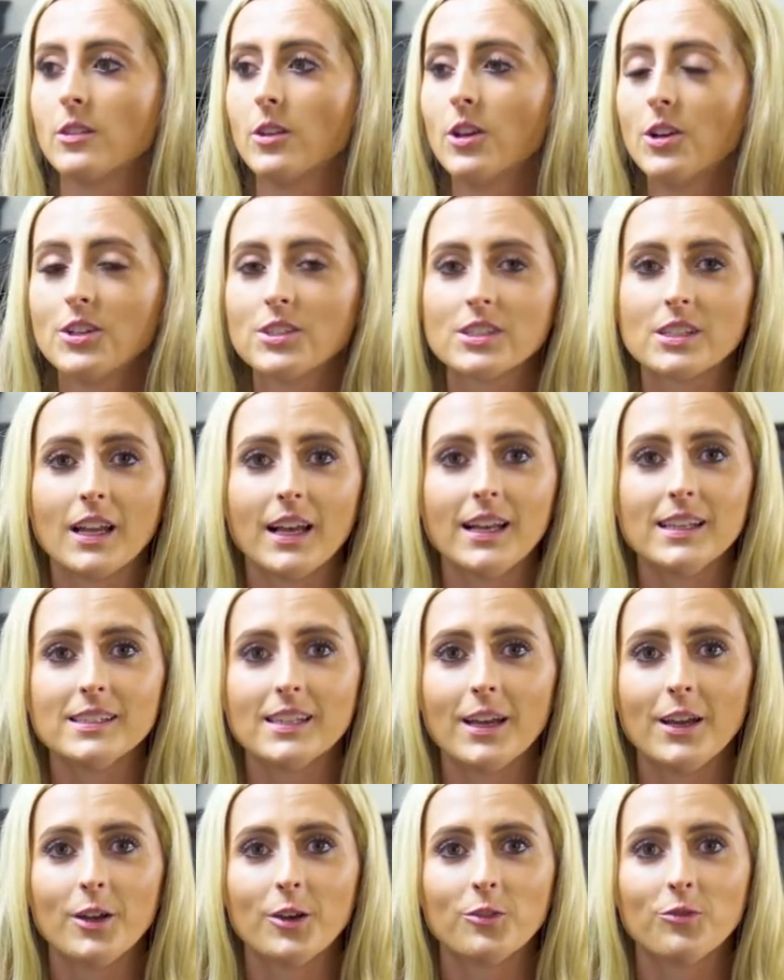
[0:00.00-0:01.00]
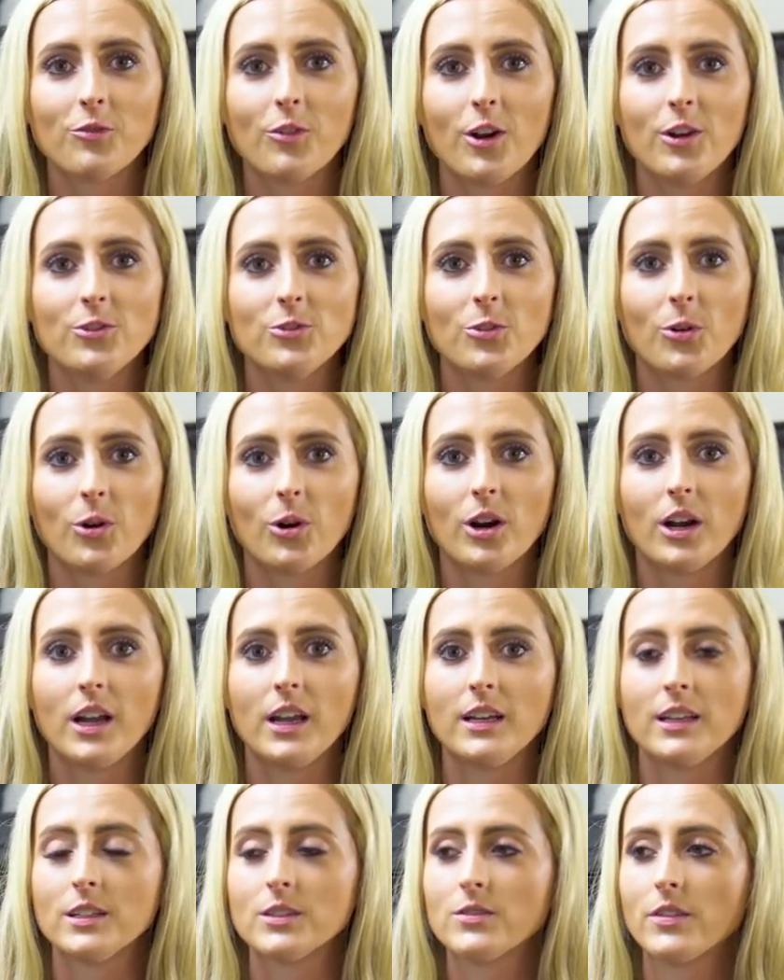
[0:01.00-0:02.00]
looks nice at your front door,
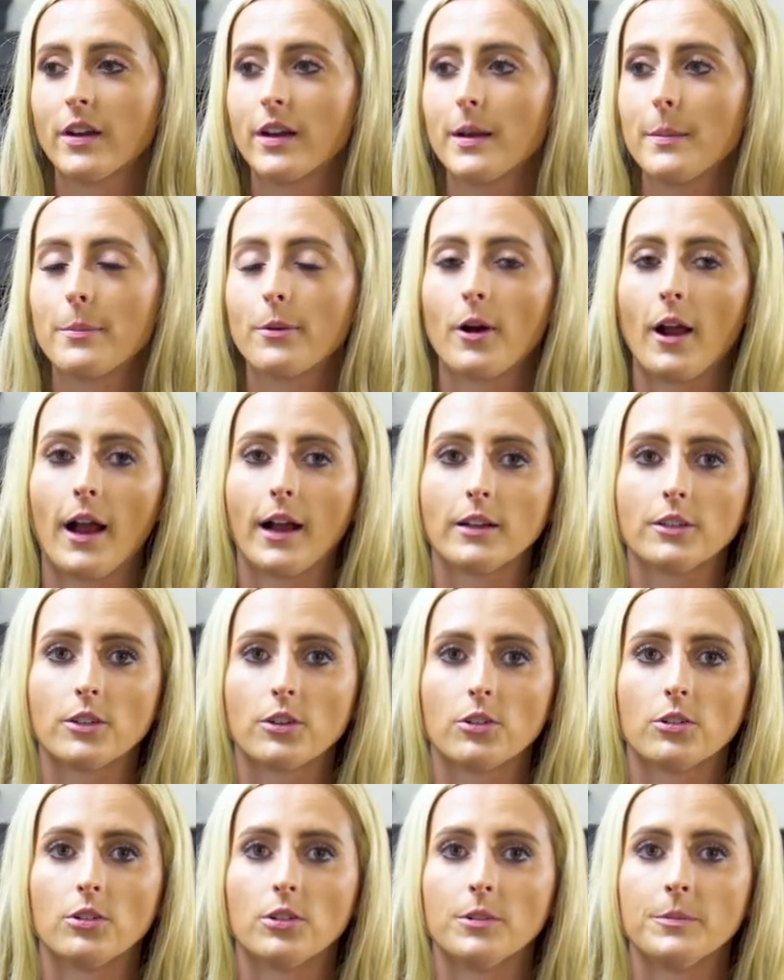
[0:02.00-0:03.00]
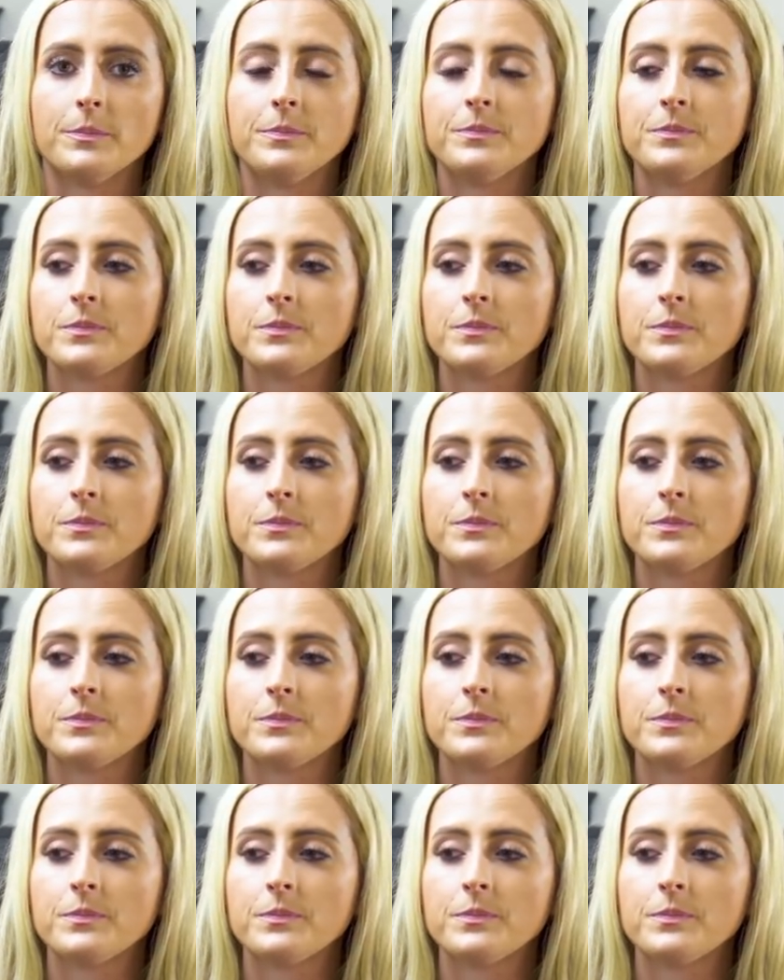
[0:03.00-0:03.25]
and it's very practical.